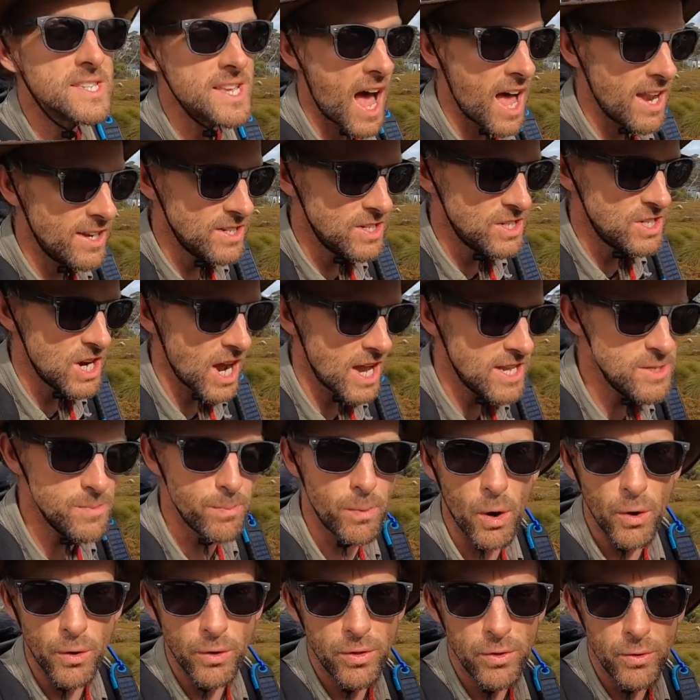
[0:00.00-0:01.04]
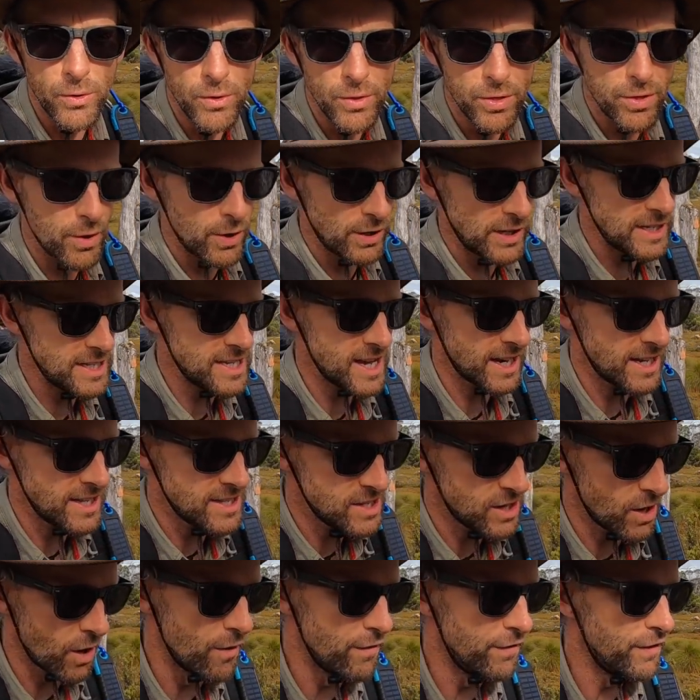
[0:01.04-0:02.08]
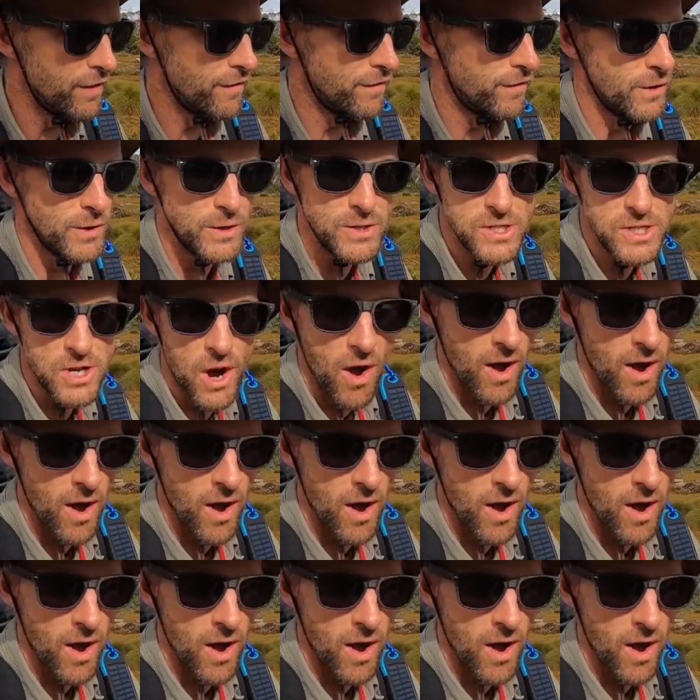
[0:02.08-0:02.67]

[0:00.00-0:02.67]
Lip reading: sun just broke through 30 seconds ago for the first